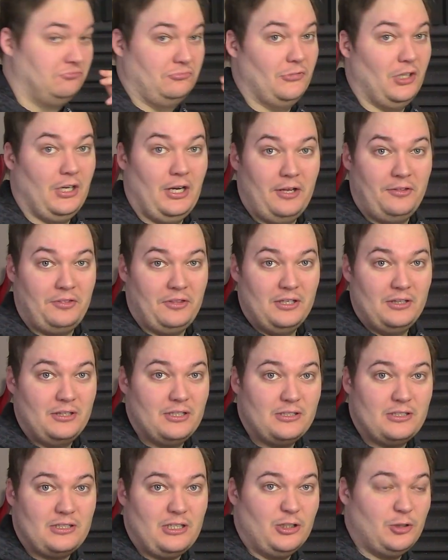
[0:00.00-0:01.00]
I think
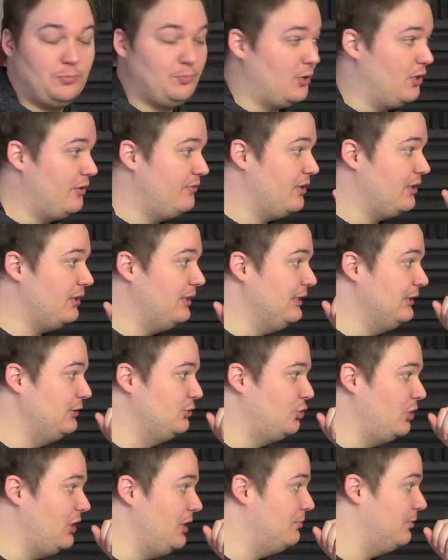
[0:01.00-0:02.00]
this sounds perfectly
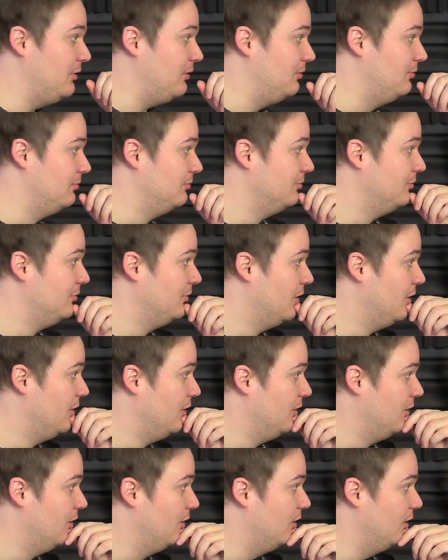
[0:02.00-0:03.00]
enjoyable.
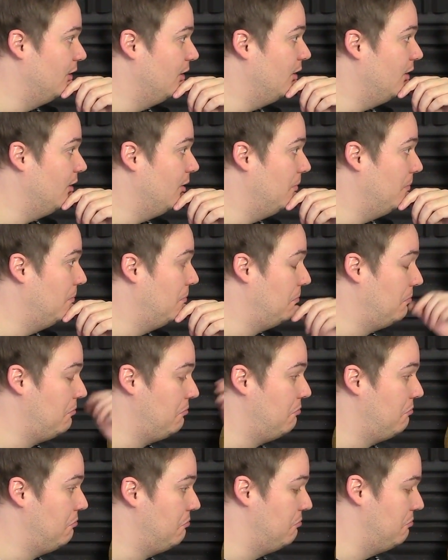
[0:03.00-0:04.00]
I
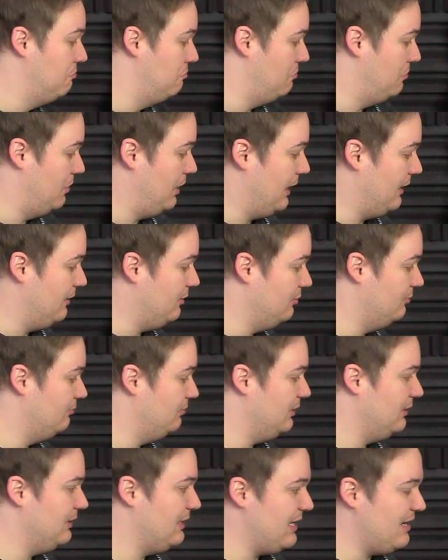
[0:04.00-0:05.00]
don't
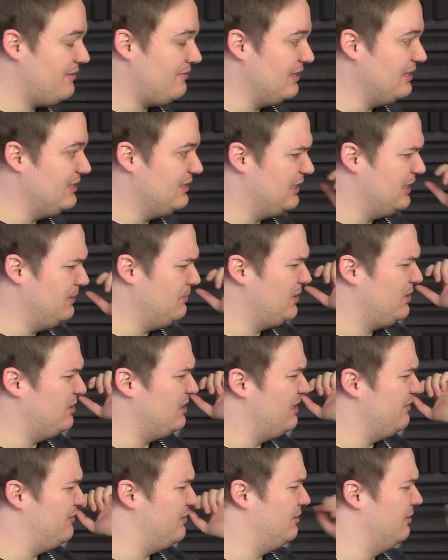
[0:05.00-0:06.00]
really have any tips to
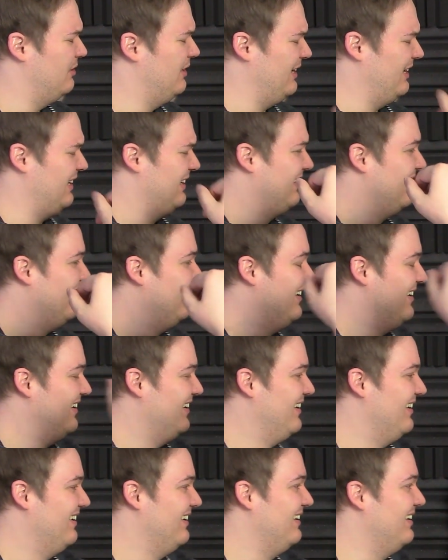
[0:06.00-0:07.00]
give you.
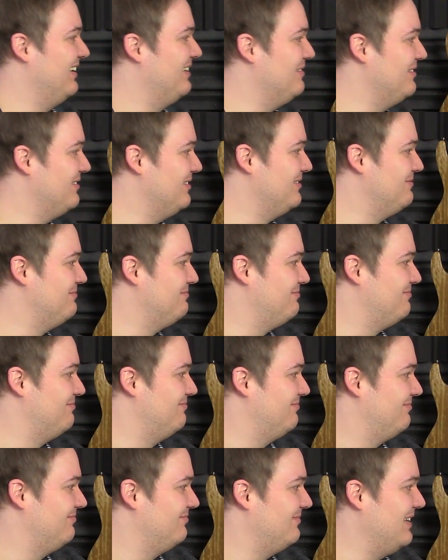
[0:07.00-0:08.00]
I mean,
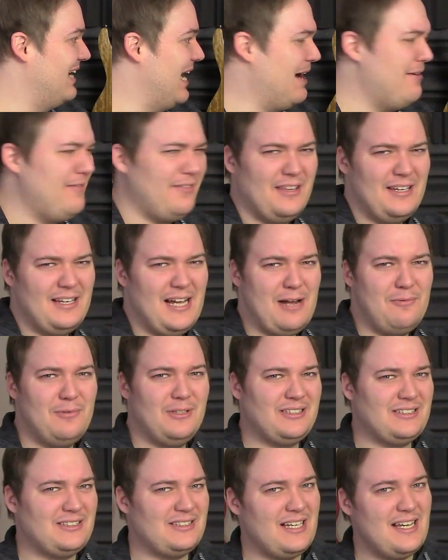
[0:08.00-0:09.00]
everything I
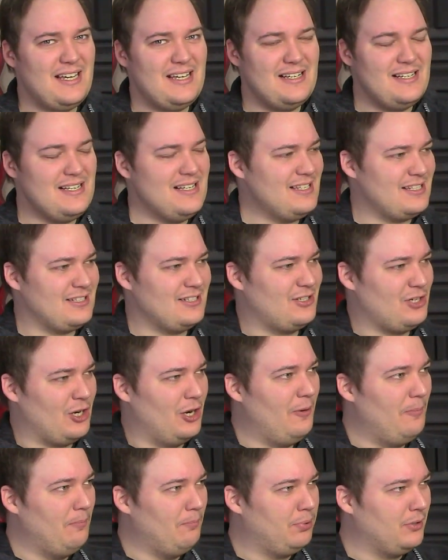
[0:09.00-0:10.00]
would say is
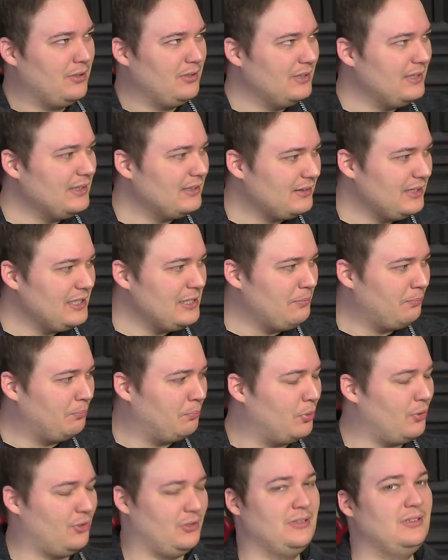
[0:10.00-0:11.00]
completely
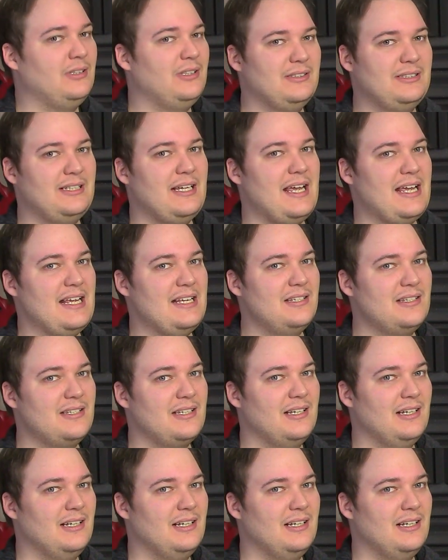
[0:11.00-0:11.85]
personal taste.